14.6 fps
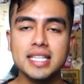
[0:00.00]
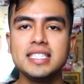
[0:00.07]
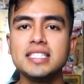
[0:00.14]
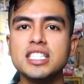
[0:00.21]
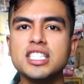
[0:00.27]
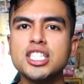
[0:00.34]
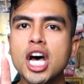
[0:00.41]
This
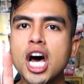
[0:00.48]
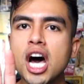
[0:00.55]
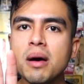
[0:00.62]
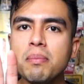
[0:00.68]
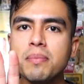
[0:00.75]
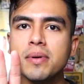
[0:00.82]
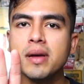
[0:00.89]
is the
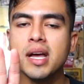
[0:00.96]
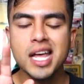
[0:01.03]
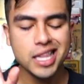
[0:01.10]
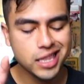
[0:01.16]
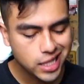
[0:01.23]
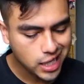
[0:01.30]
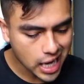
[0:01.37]
top,
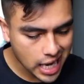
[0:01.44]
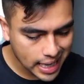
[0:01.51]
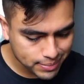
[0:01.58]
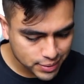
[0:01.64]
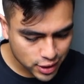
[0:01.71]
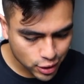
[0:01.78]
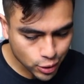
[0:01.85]
the
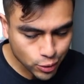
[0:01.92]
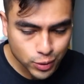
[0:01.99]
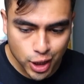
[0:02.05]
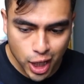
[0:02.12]
absolute